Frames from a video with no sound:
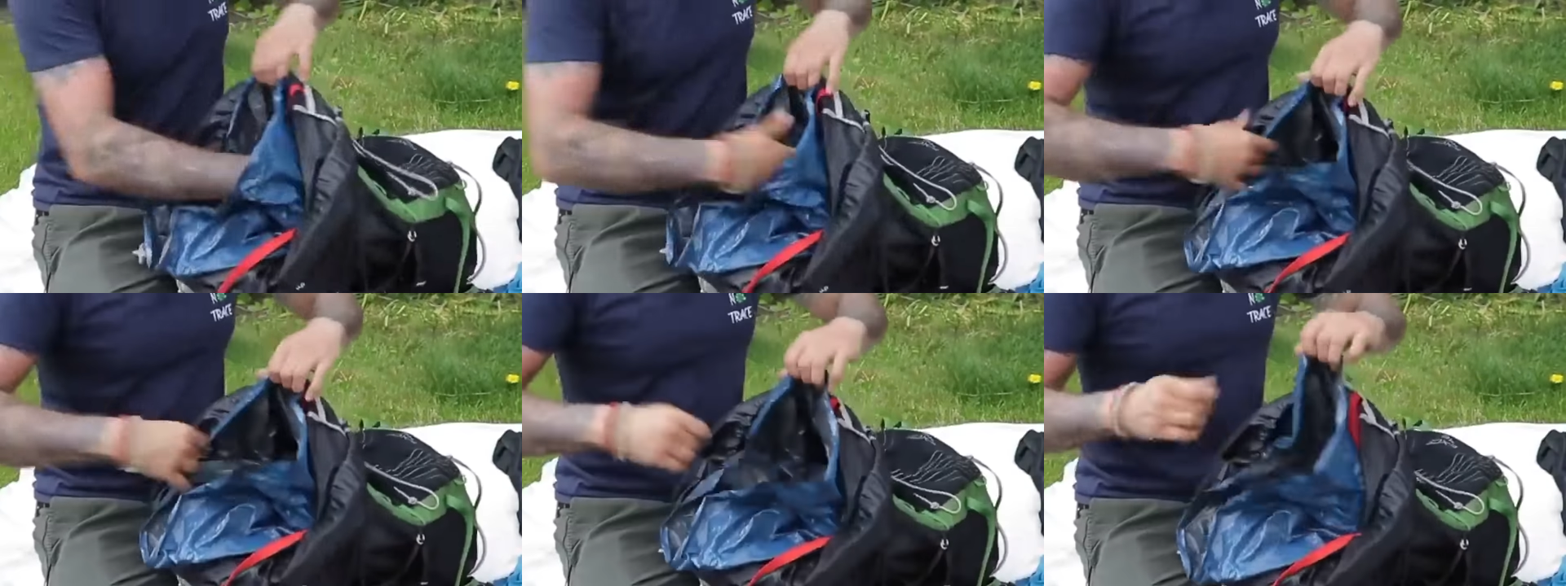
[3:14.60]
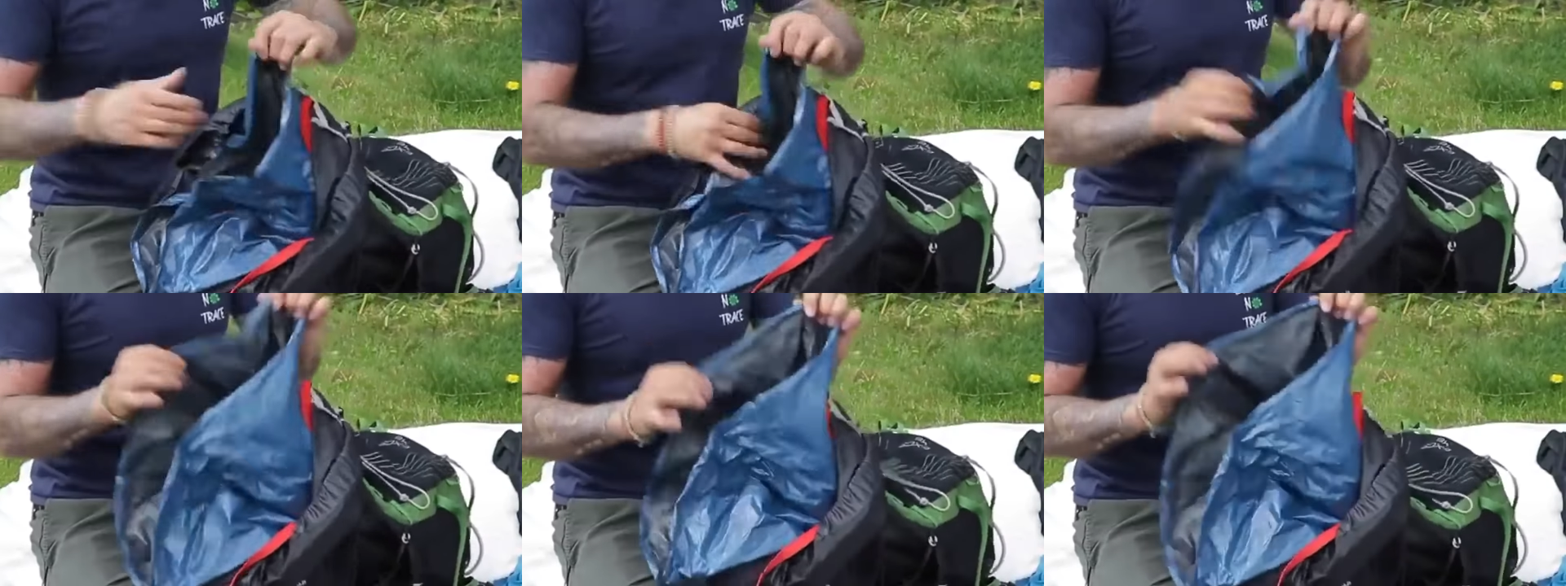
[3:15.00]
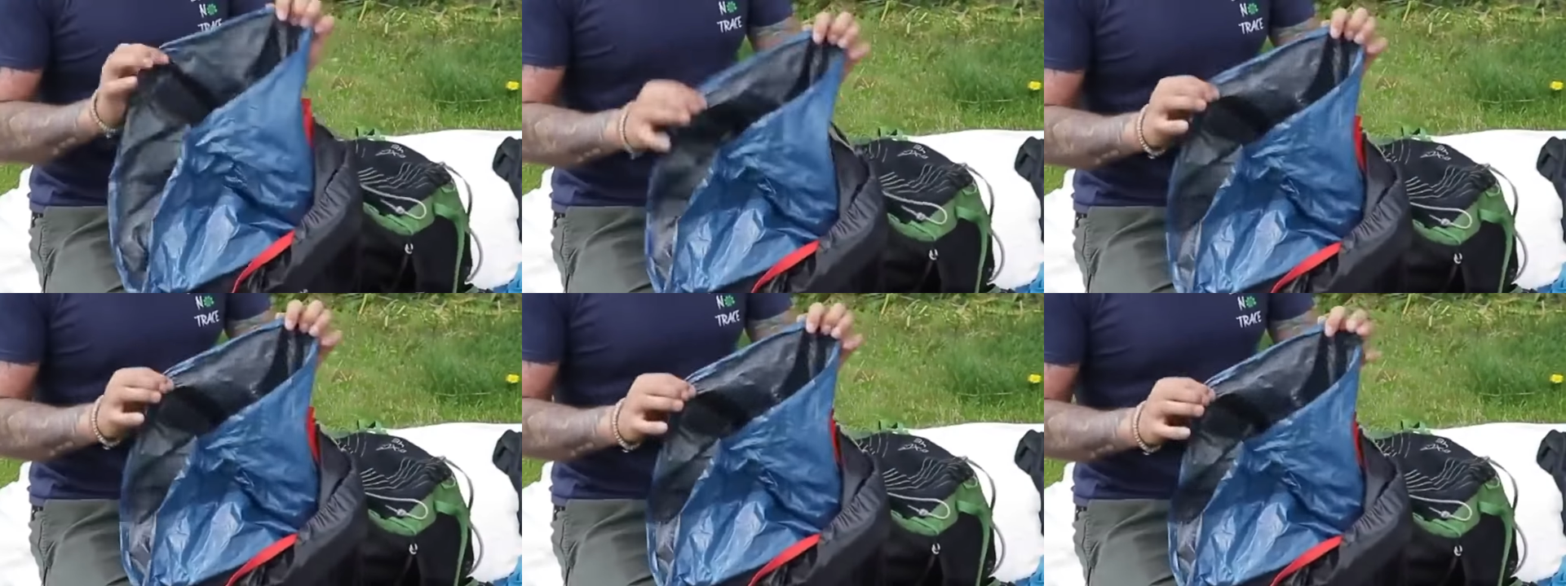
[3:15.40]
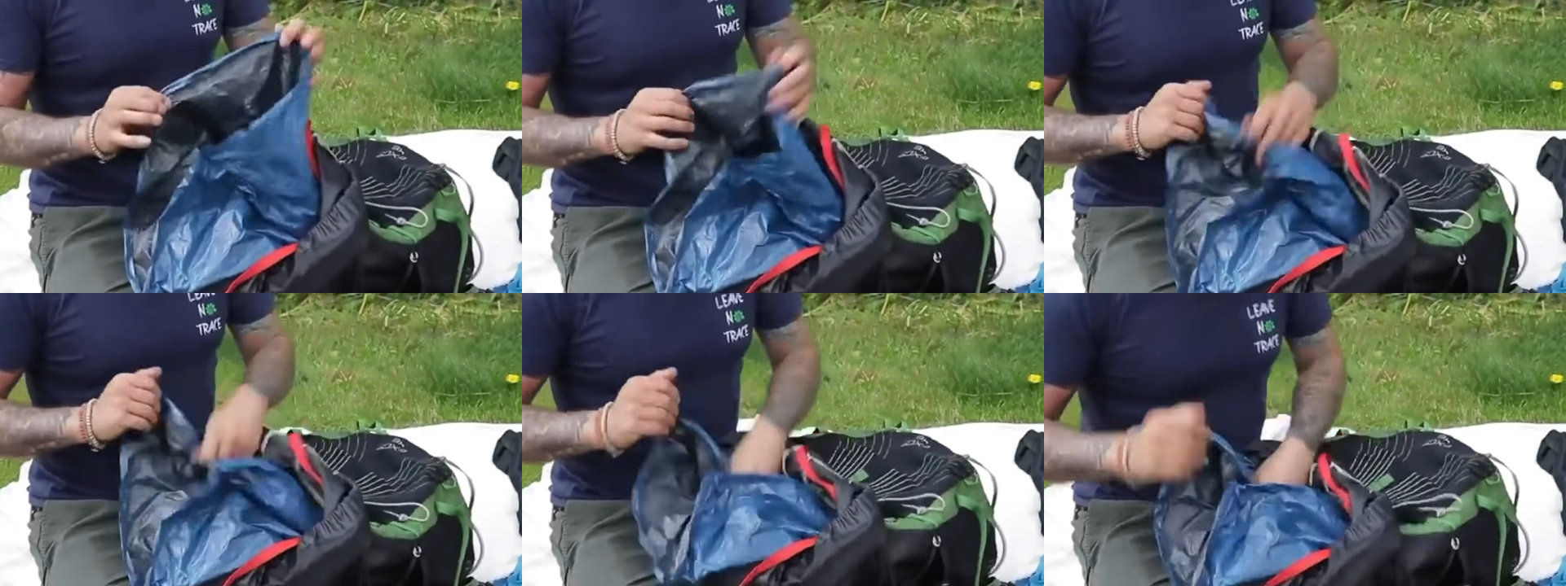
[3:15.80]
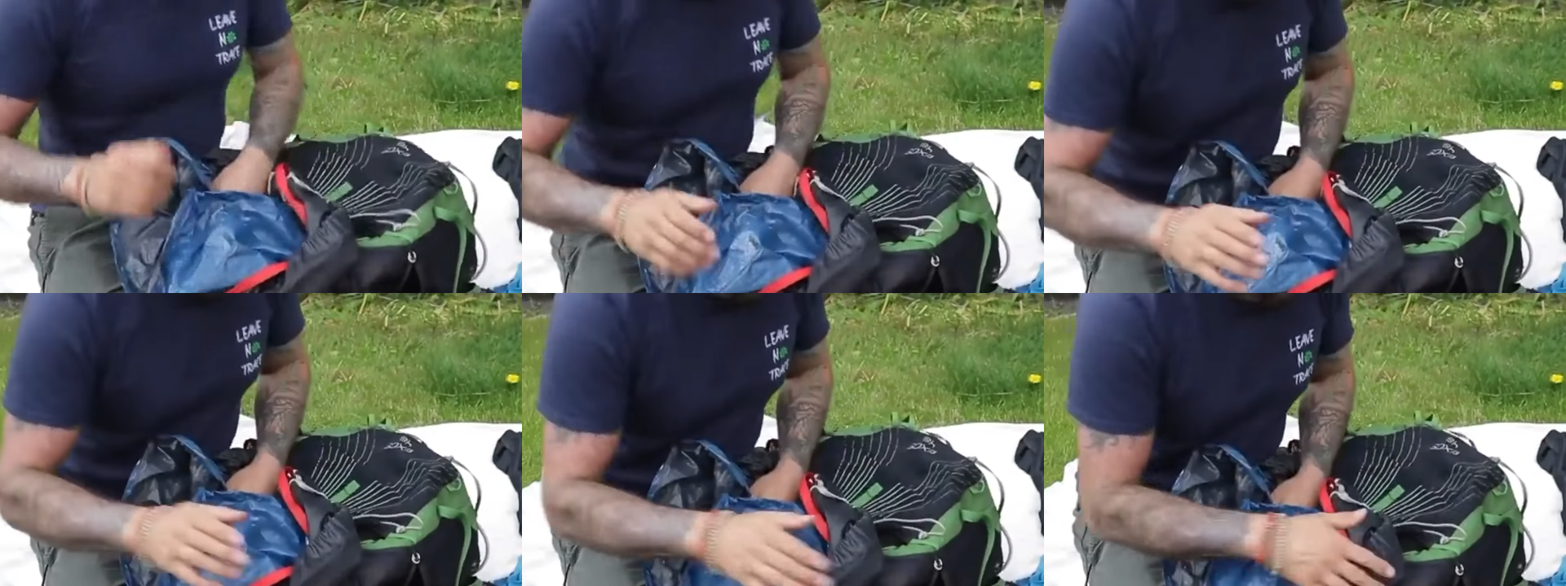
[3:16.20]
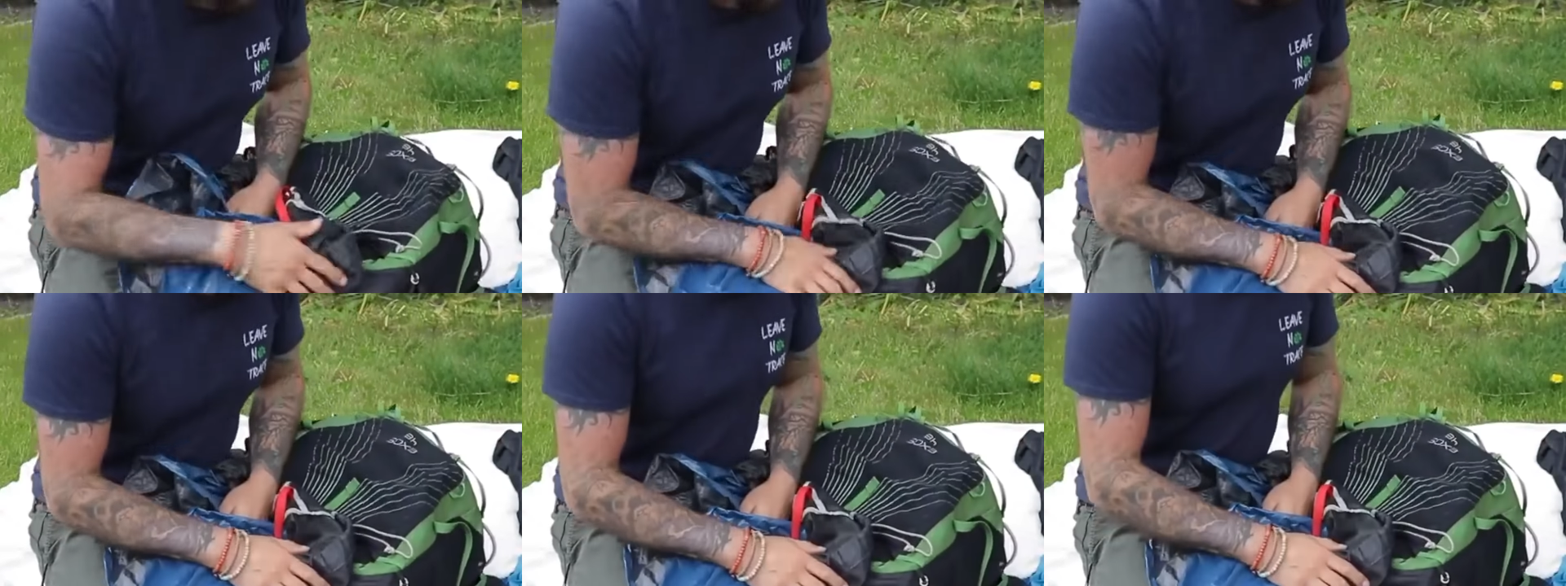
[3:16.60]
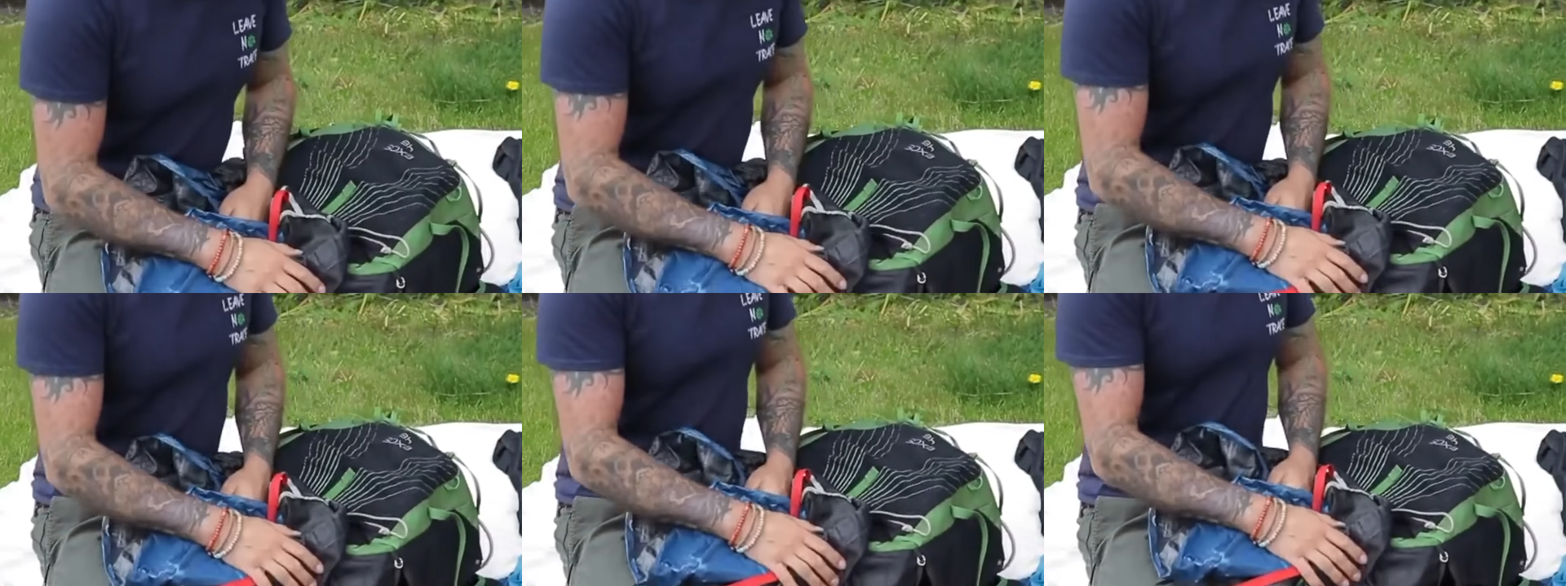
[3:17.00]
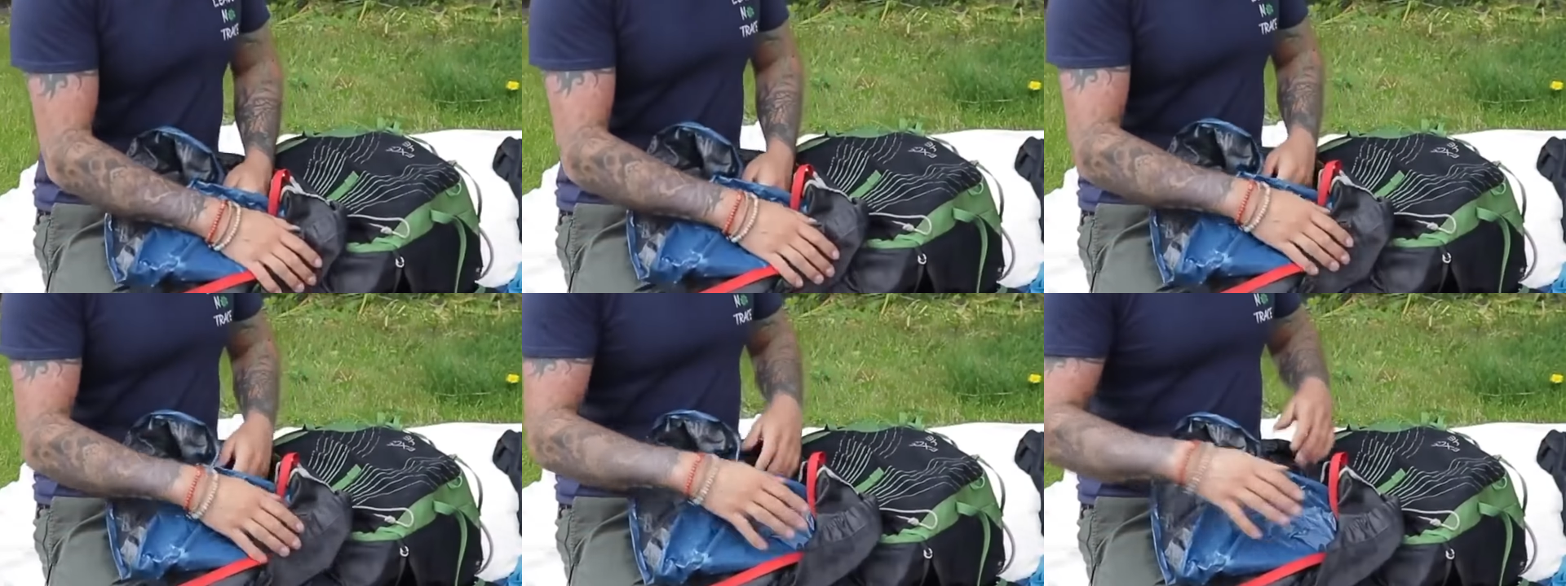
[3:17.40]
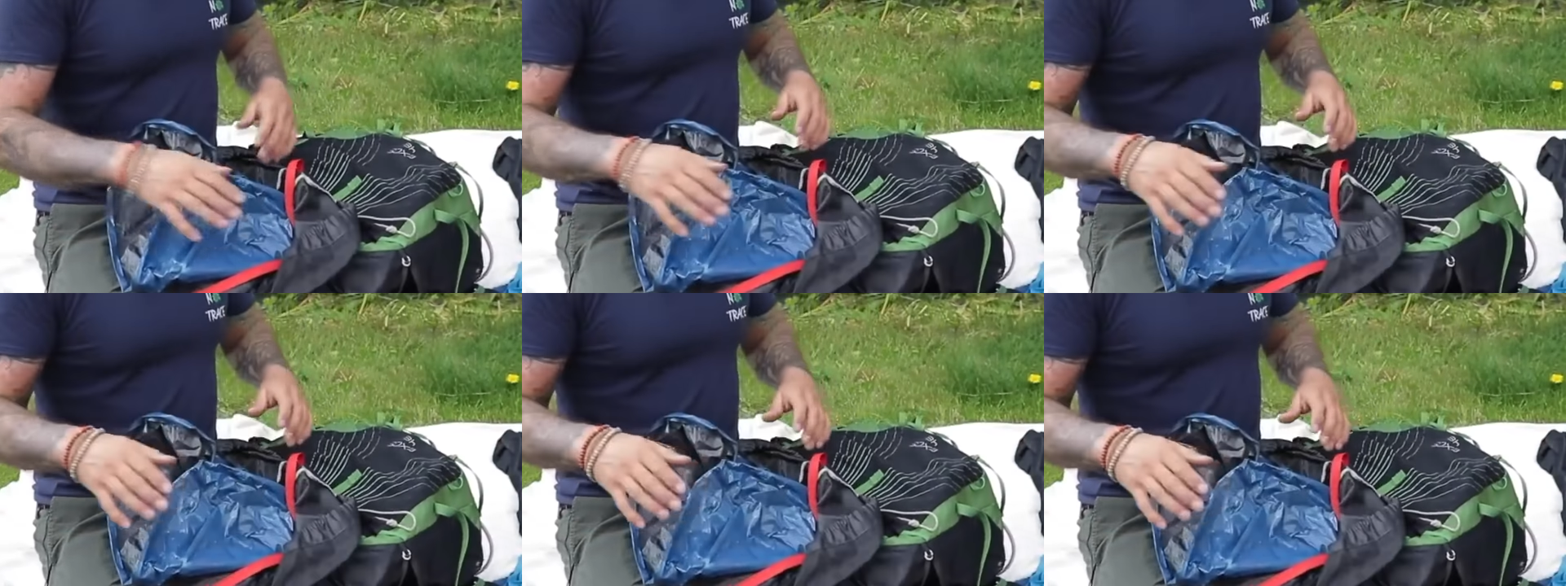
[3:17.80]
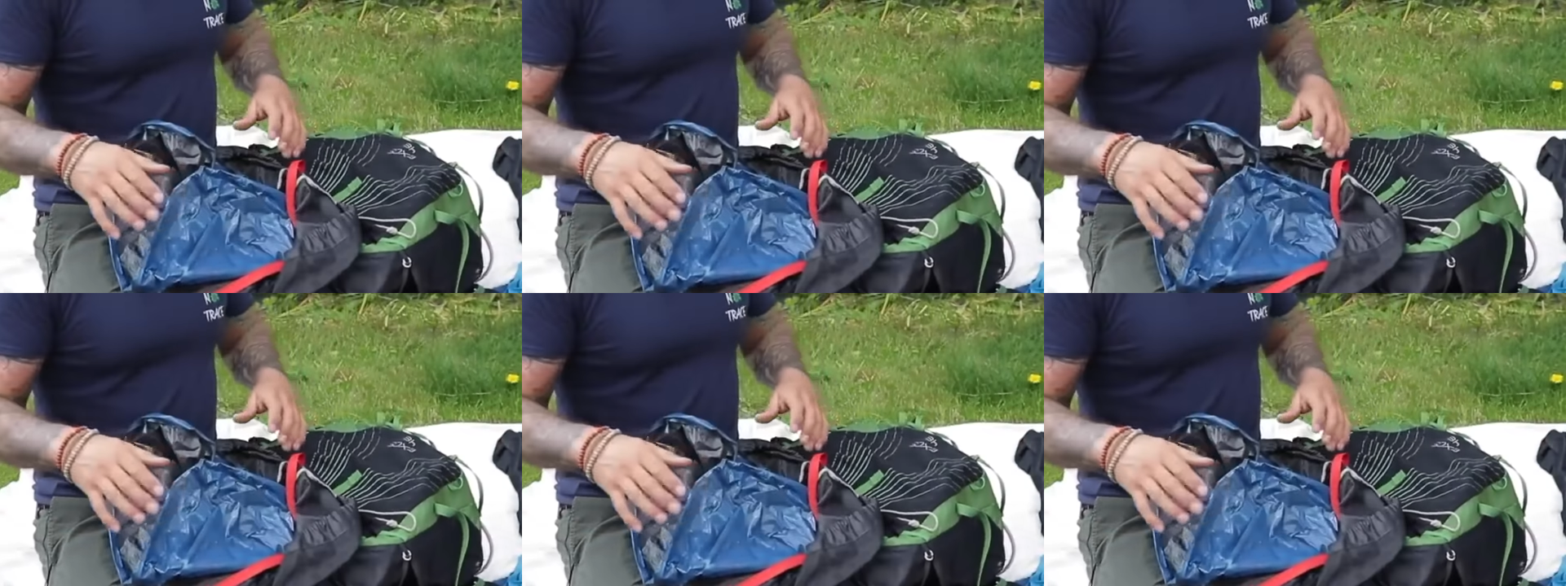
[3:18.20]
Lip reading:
(no speaker visible)